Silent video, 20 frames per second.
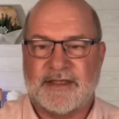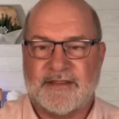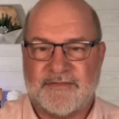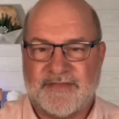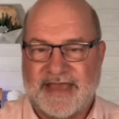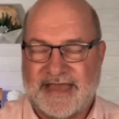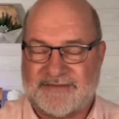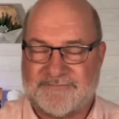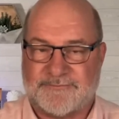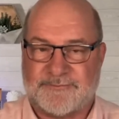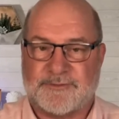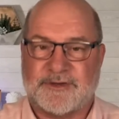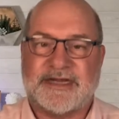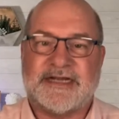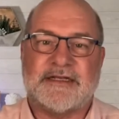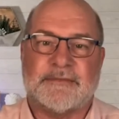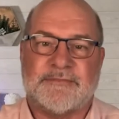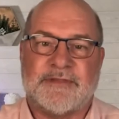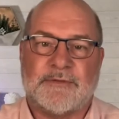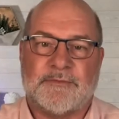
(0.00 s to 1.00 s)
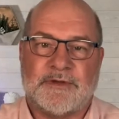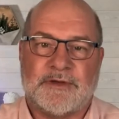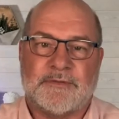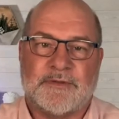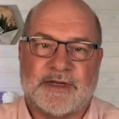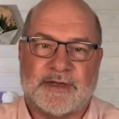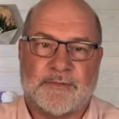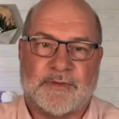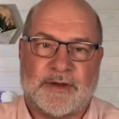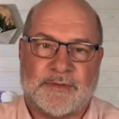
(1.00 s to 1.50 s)
that freedom that we
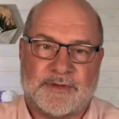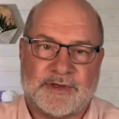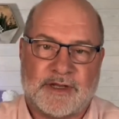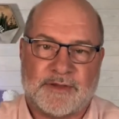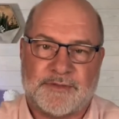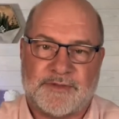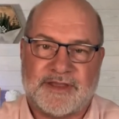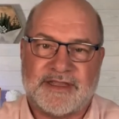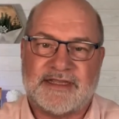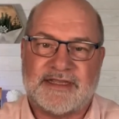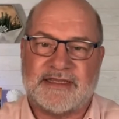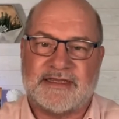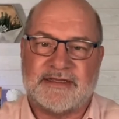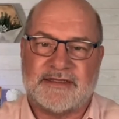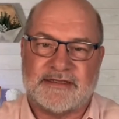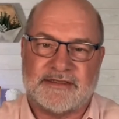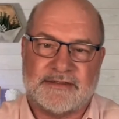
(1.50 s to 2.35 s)
really want with our thinking